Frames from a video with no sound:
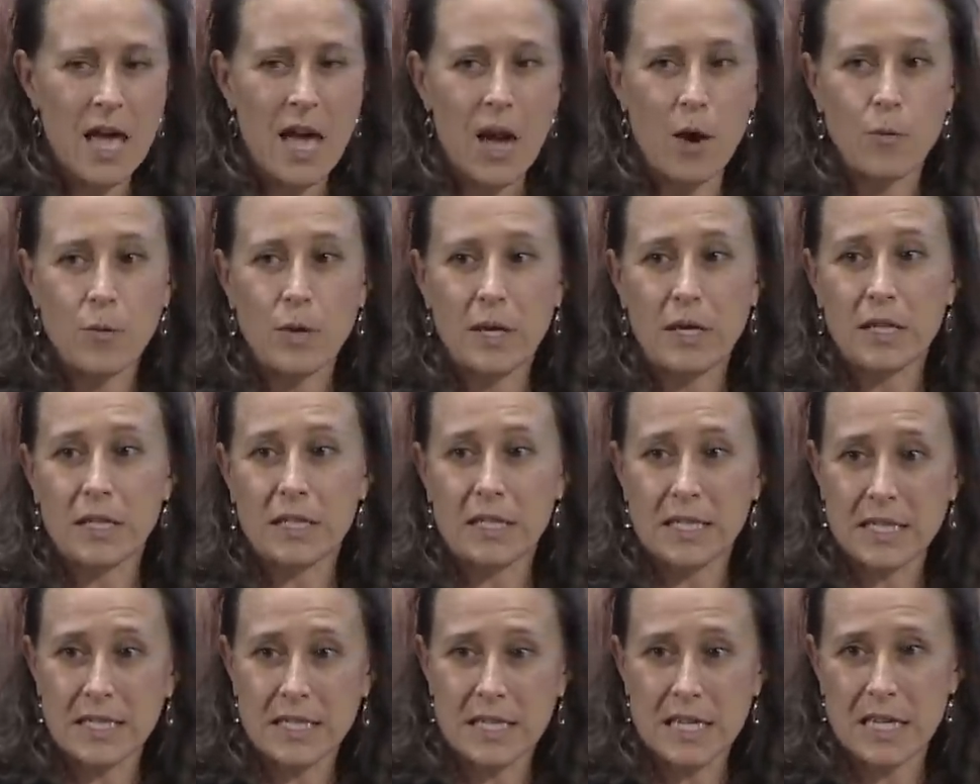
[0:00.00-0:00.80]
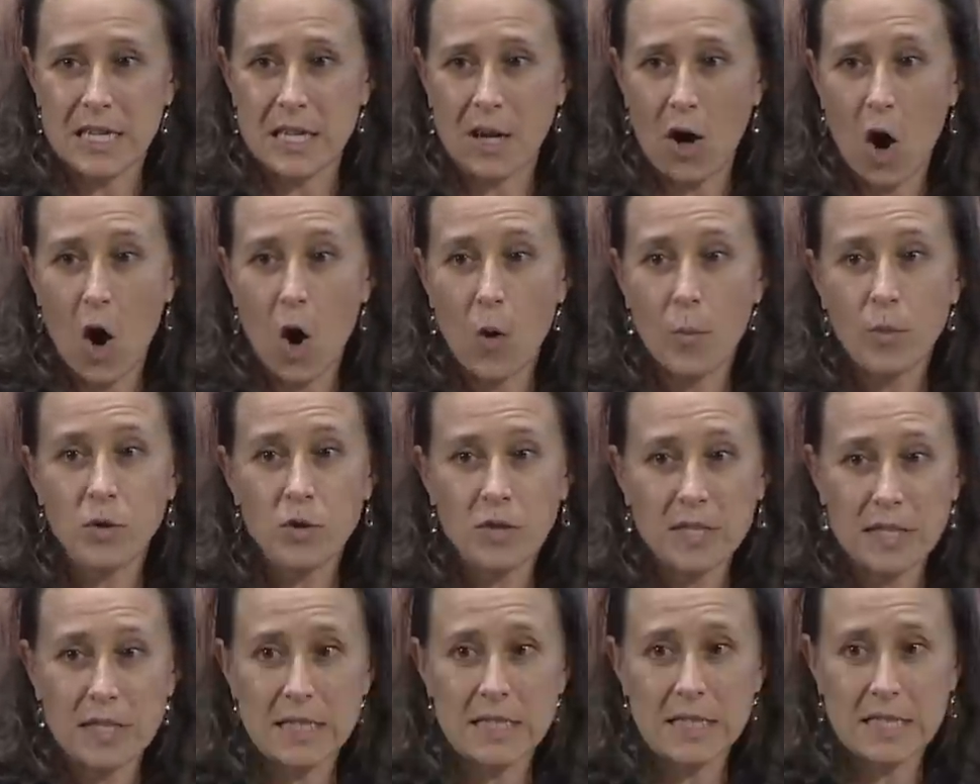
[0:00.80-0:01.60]
and we could see
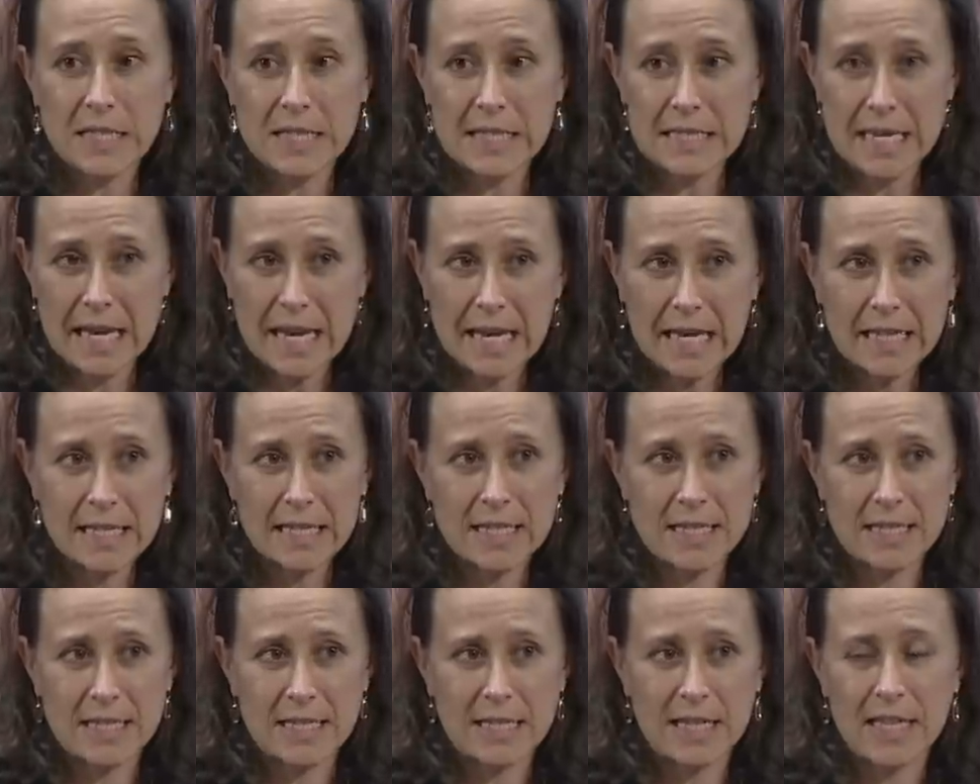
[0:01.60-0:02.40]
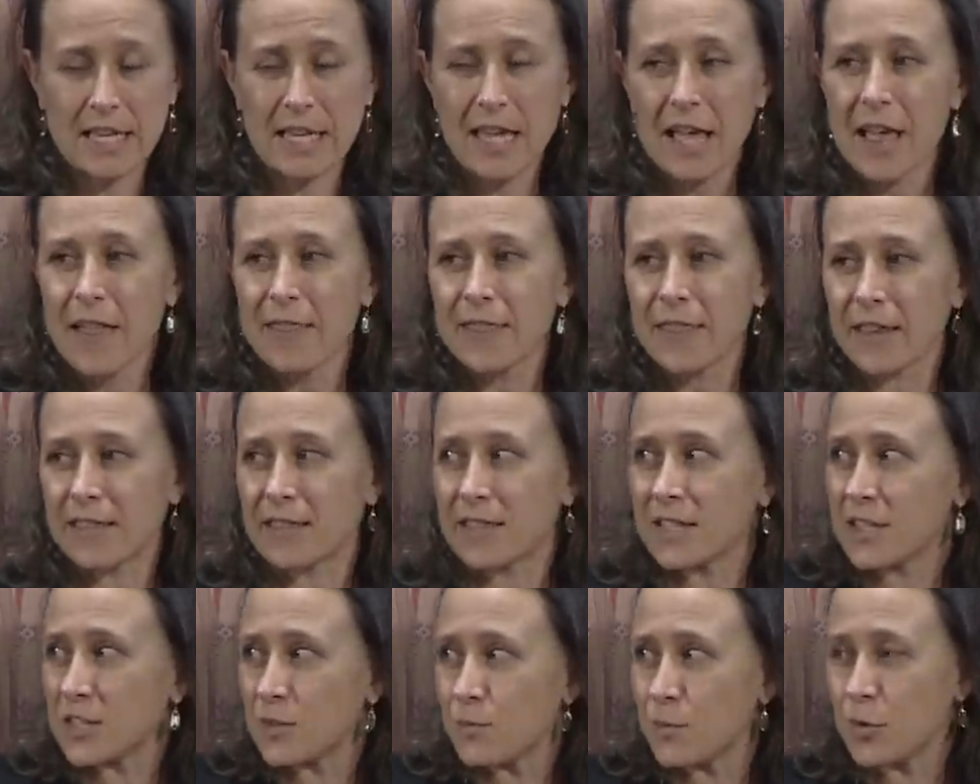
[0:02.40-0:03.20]
almost instantaneously
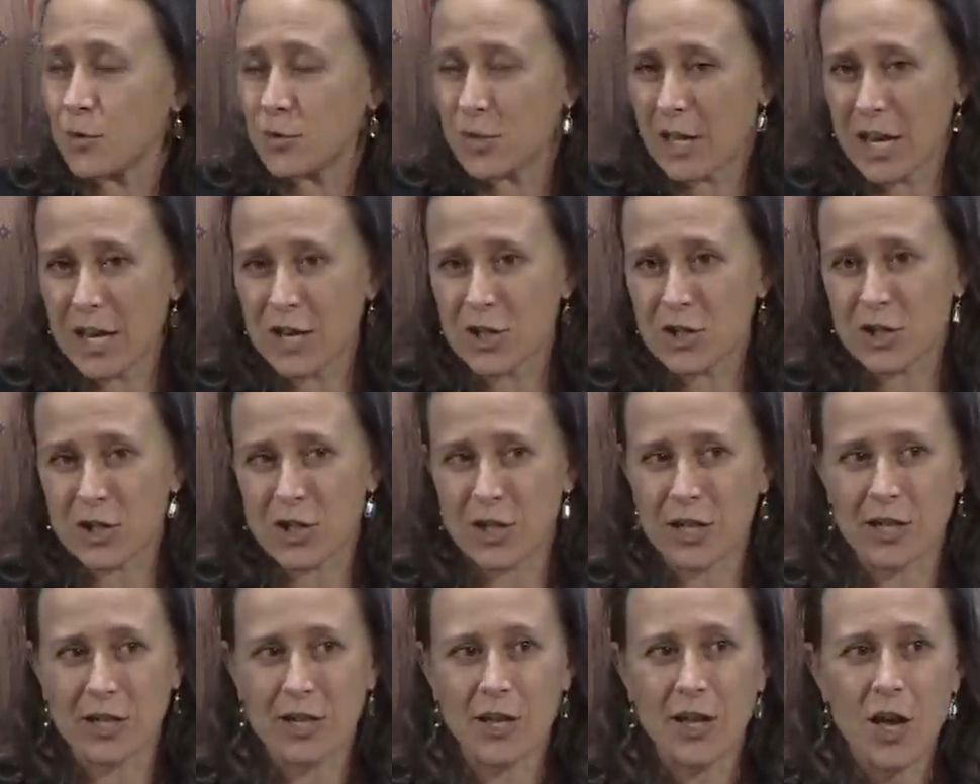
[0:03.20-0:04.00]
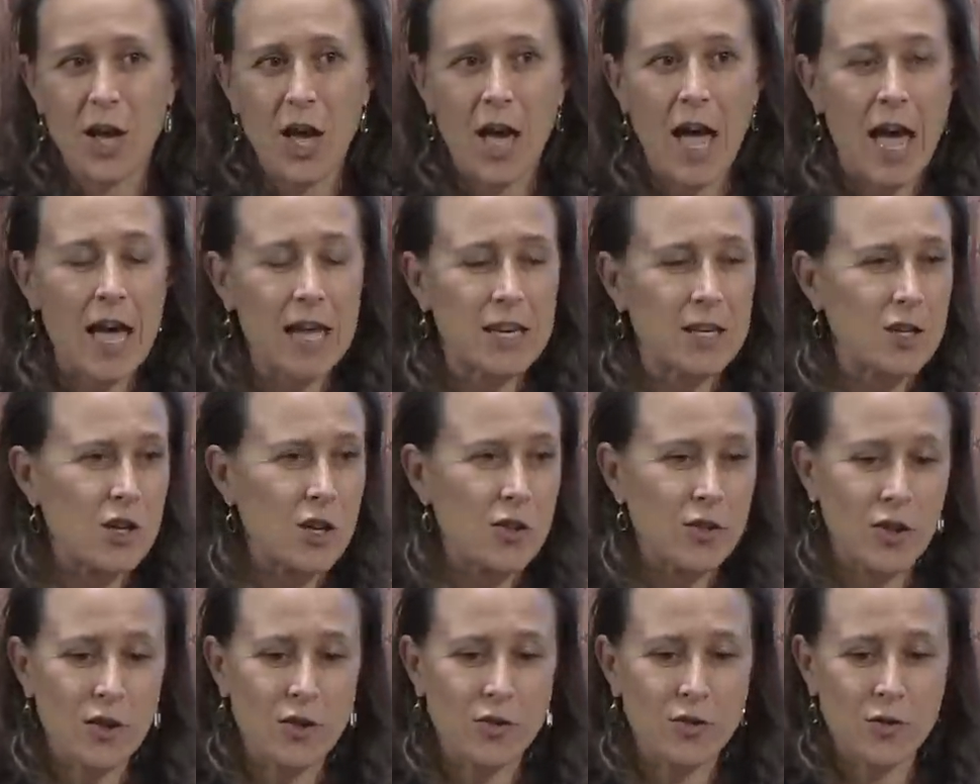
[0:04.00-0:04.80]
that this mutation had,
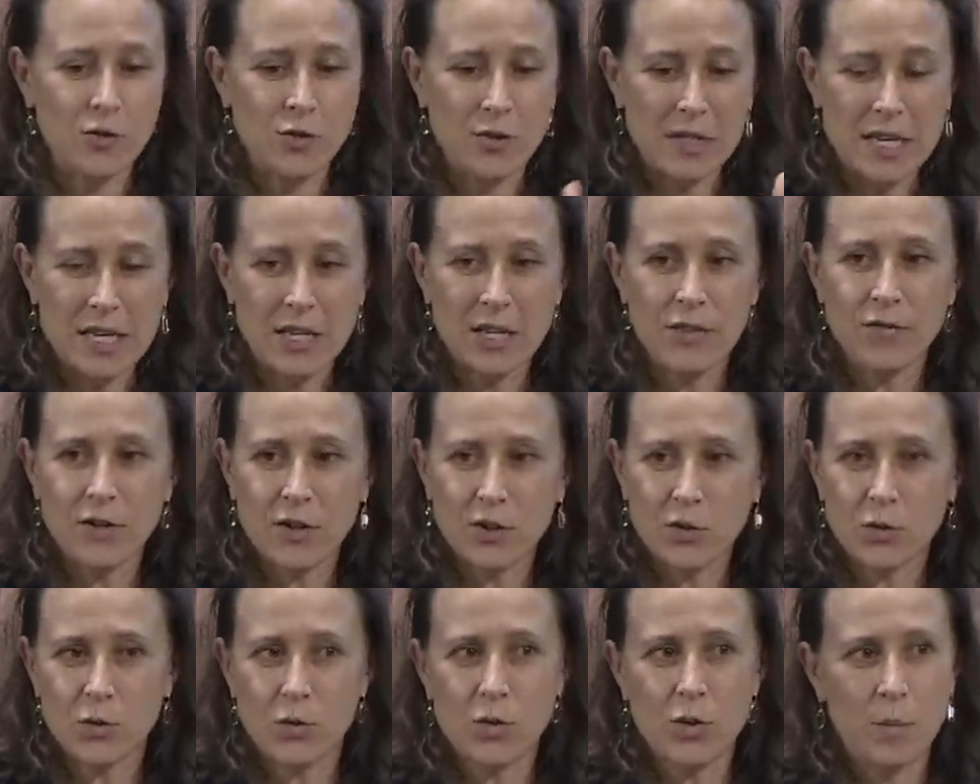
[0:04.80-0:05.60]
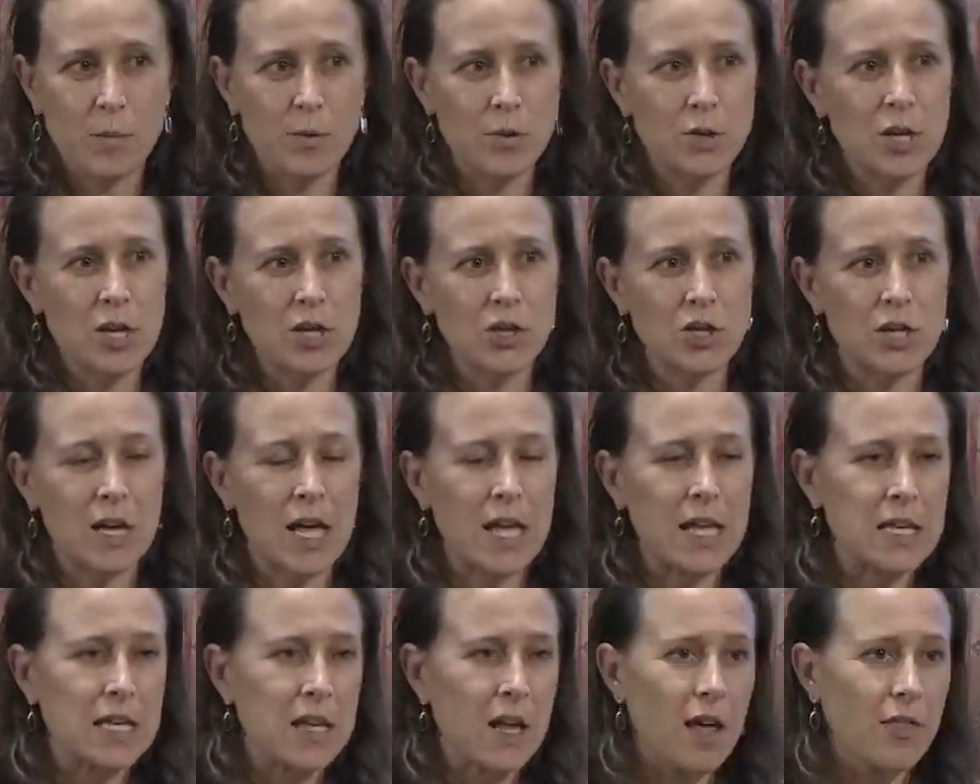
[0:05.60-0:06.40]
that those individuals with that mutation
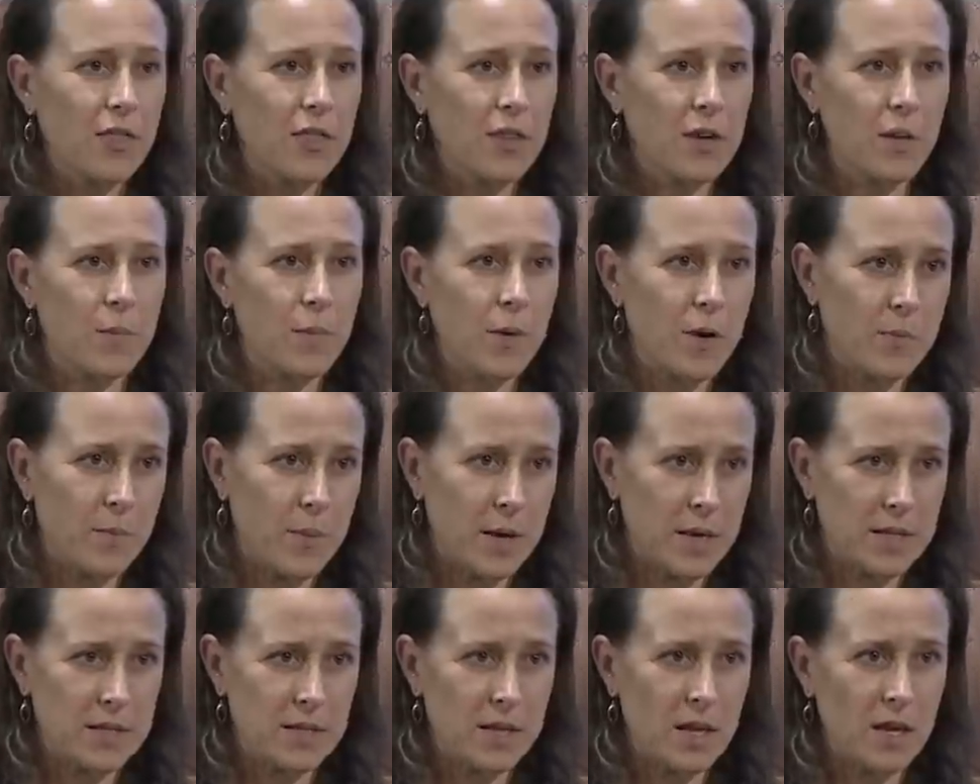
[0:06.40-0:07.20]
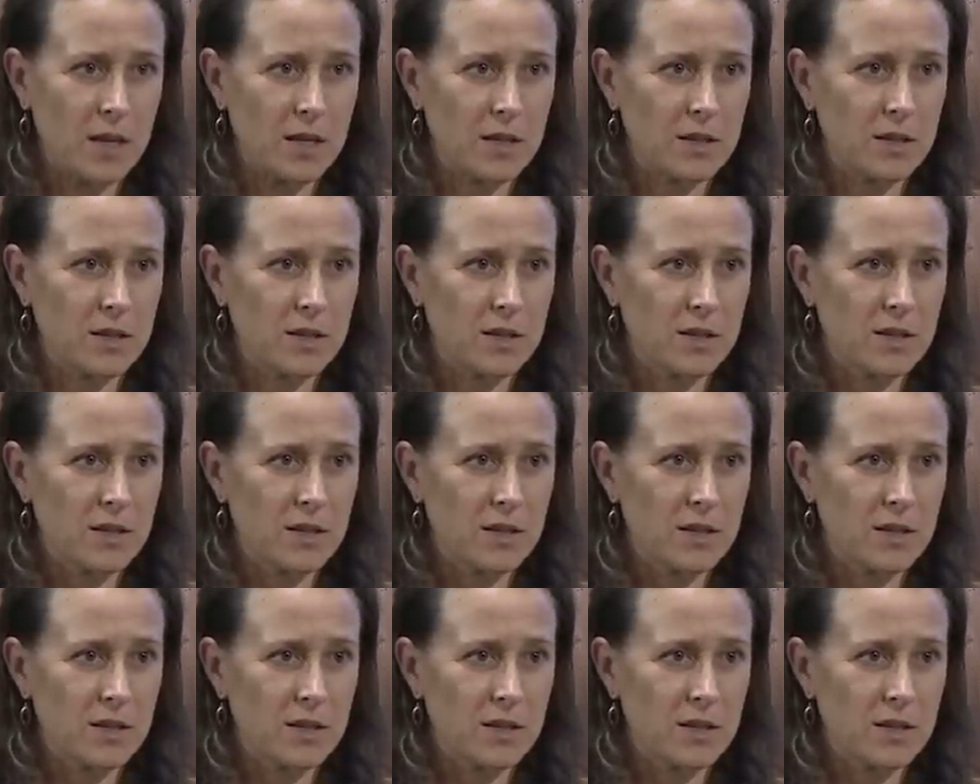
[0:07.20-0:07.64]
had nothing above baseline.